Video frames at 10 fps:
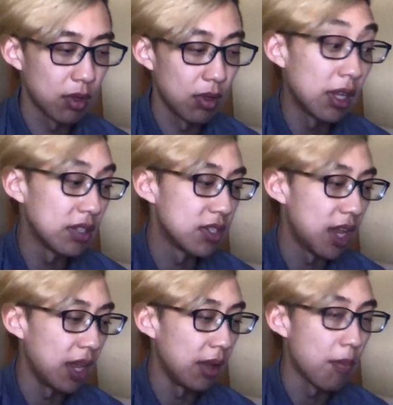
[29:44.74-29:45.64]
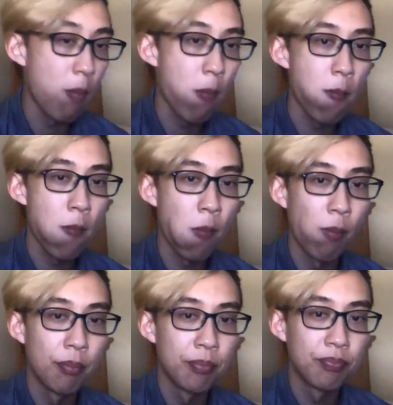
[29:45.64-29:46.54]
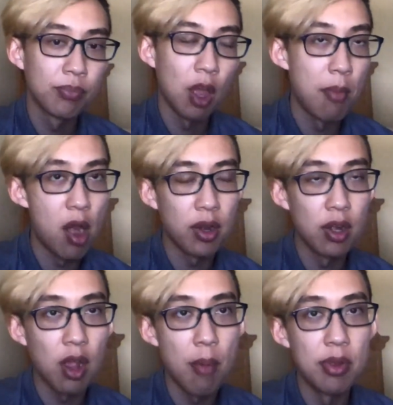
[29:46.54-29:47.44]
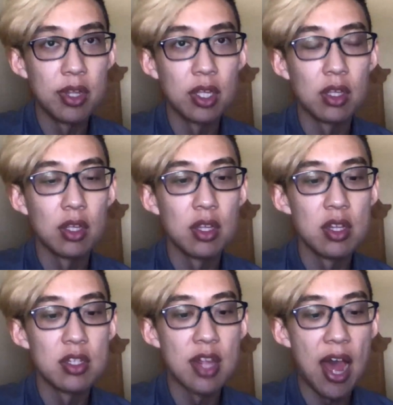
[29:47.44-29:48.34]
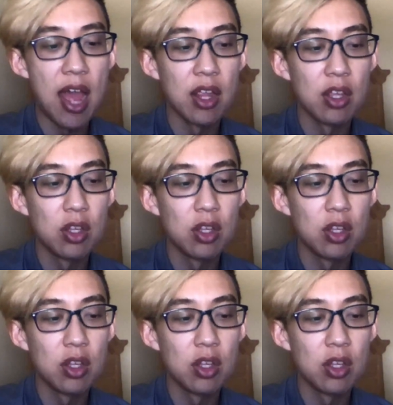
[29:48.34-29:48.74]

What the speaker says: let's say, American comedy is that